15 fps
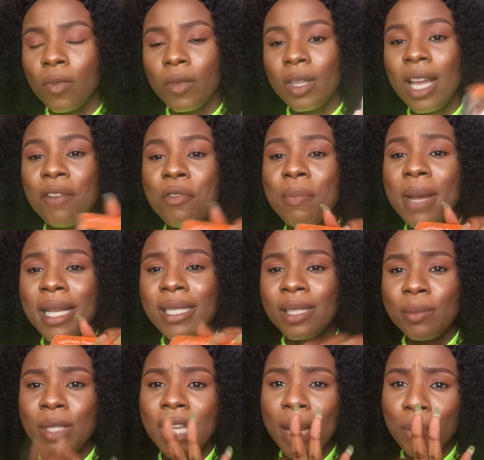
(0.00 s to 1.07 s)
That reminds
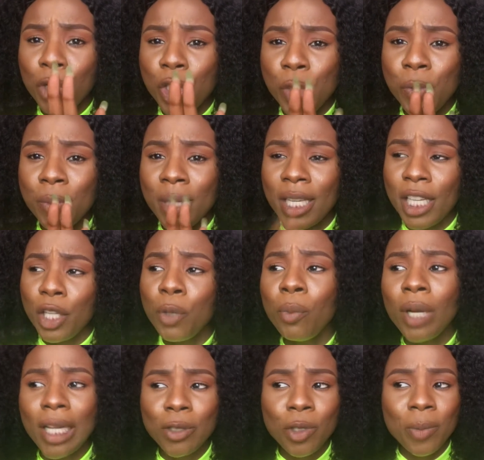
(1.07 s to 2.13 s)
me, I'm going to be making a
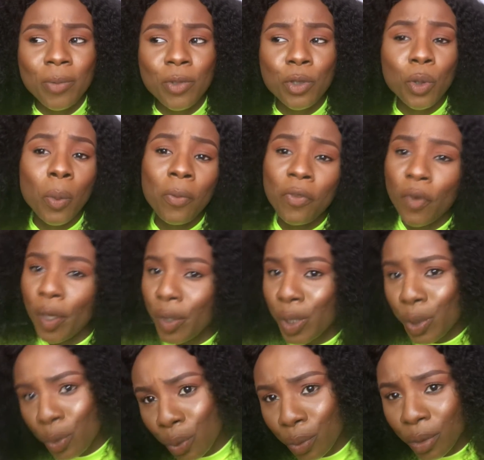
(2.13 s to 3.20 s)
mulatto soap very
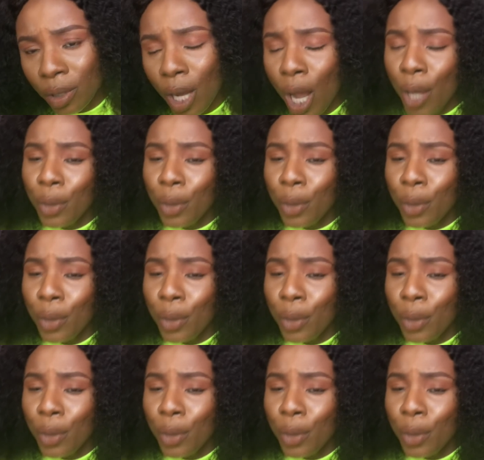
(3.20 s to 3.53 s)
soon.